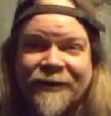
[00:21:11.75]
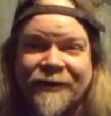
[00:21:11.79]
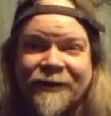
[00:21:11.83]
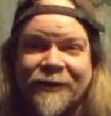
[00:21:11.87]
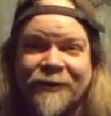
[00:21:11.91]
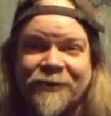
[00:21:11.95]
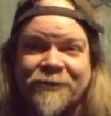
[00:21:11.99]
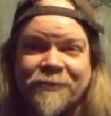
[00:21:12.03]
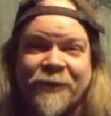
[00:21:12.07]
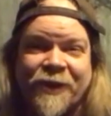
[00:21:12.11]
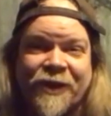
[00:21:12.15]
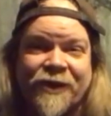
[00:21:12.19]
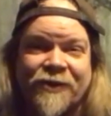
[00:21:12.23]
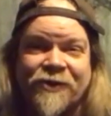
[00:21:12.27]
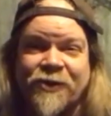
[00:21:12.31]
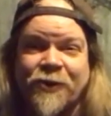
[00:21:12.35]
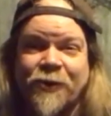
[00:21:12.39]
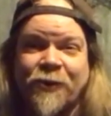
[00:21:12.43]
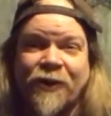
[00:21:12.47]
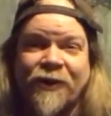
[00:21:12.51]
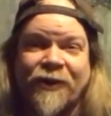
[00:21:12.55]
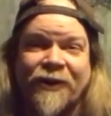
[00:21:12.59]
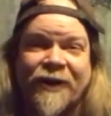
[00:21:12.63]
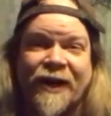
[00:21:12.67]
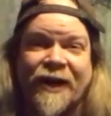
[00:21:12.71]
It was me and
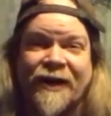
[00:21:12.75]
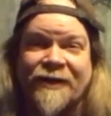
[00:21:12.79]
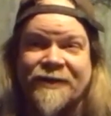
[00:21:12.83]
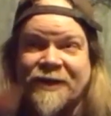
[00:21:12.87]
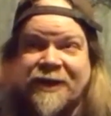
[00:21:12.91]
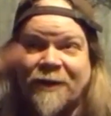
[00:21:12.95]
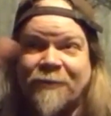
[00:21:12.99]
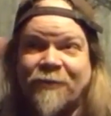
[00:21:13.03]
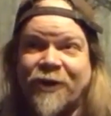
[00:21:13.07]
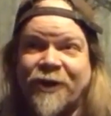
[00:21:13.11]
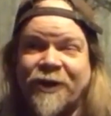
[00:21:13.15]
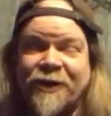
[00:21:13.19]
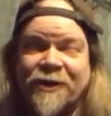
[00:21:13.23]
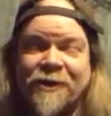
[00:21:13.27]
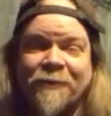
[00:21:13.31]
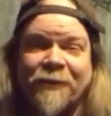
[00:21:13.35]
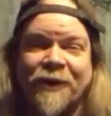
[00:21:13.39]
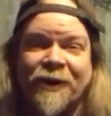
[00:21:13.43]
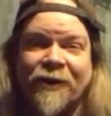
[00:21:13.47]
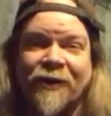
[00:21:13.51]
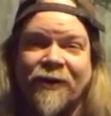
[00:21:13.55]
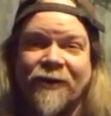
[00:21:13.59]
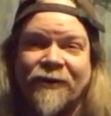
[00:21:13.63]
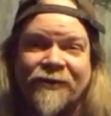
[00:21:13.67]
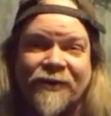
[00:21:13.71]
two other guys, and I'm right in the
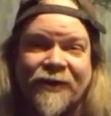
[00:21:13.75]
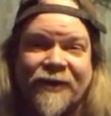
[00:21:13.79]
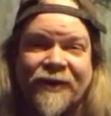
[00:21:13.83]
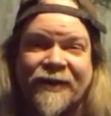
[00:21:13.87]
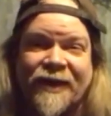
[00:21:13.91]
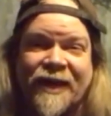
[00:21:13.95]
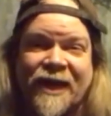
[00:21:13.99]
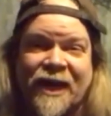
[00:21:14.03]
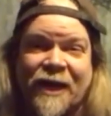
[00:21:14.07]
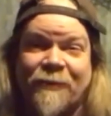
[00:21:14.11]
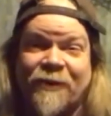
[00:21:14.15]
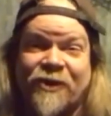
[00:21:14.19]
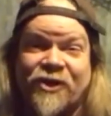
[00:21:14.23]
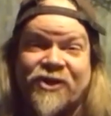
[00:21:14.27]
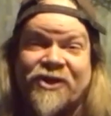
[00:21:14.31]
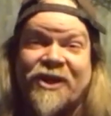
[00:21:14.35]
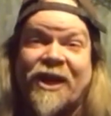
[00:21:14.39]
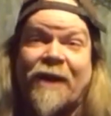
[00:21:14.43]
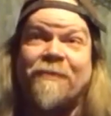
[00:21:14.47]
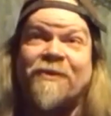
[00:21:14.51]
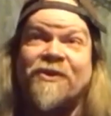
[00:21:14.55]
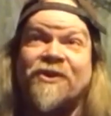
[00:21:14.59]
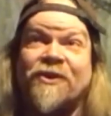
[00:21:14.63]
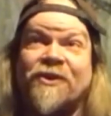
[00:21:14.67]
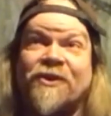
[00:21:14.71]
middle, and the camera just
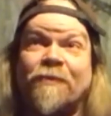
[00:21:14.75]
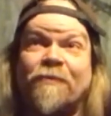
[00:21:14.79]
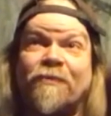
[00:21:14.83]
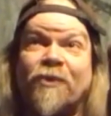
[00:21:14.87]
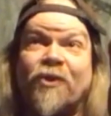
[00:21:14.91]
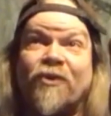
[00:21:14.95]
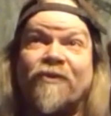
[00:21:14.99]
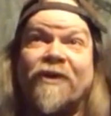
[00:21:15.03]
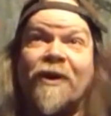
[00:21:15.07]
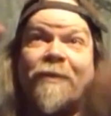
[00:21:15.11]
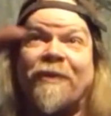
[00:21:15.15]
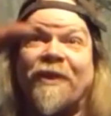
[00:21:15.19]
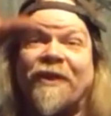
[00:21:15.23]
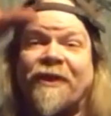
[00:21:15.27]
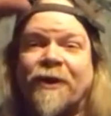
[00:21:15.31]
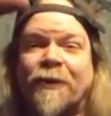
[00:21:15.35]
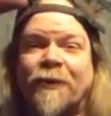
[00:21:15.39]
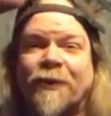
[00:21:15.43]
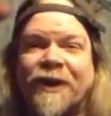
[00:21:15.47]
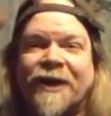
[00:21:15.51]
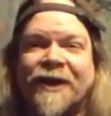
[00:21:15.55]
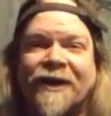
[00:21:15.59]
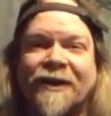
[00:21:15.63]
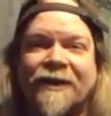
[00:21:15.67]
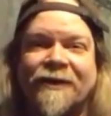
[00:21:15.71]
happens to move up, and there
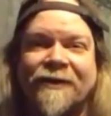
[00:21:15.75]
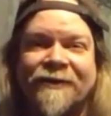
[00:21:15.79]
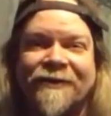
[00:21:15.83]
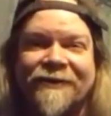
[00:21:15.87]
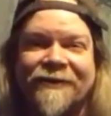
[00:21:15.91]
we are.